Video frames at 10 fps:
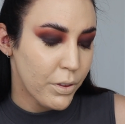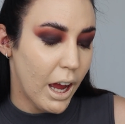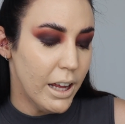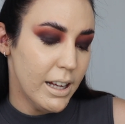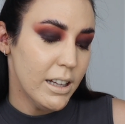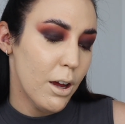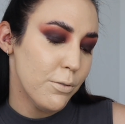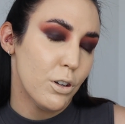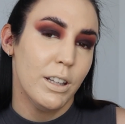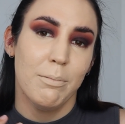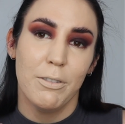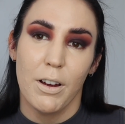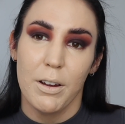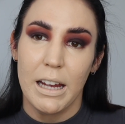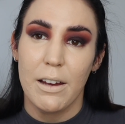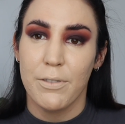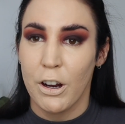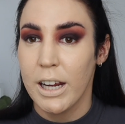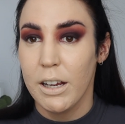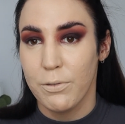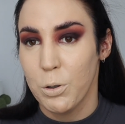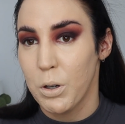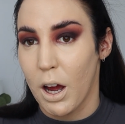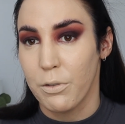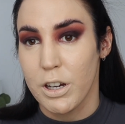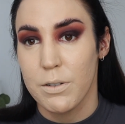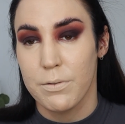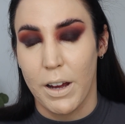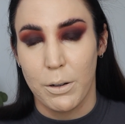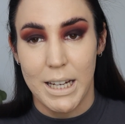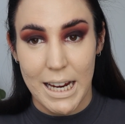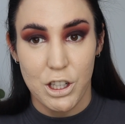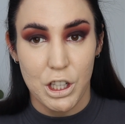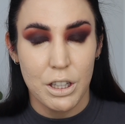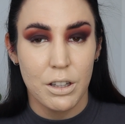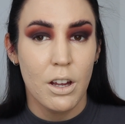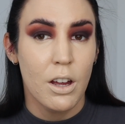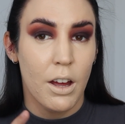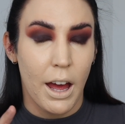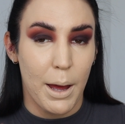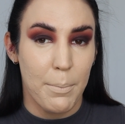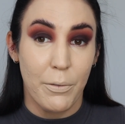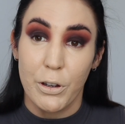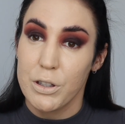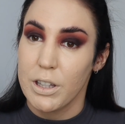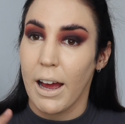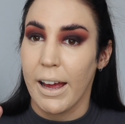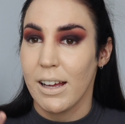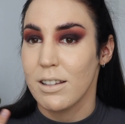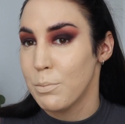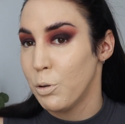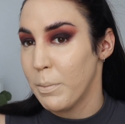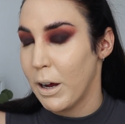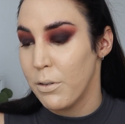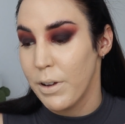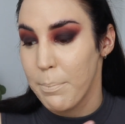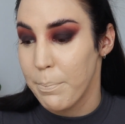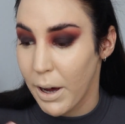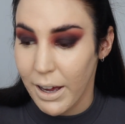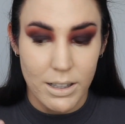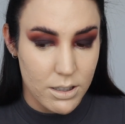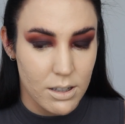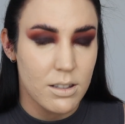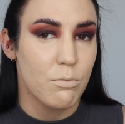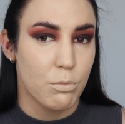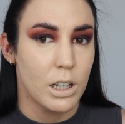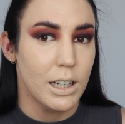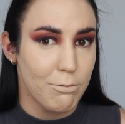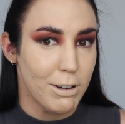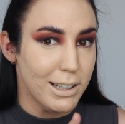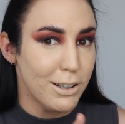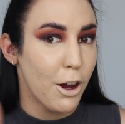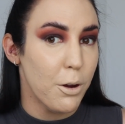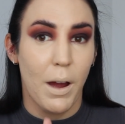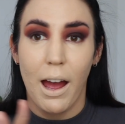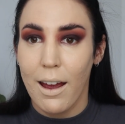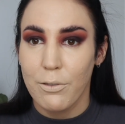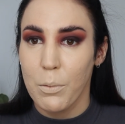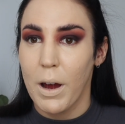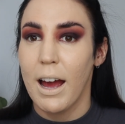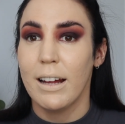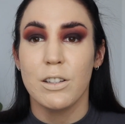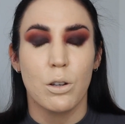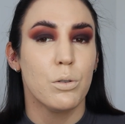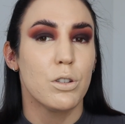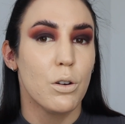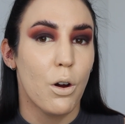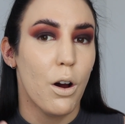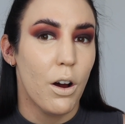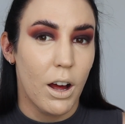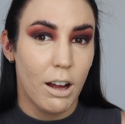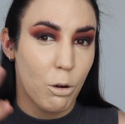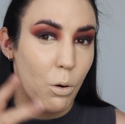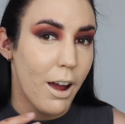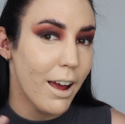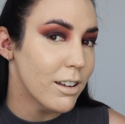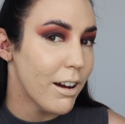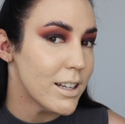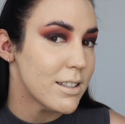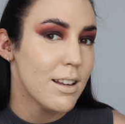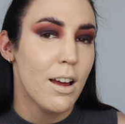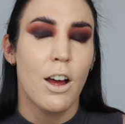And then I've gone in with a very full coverage foundation. I've used a small amount of it, but it does really go everywhere, and it's also got quite a nice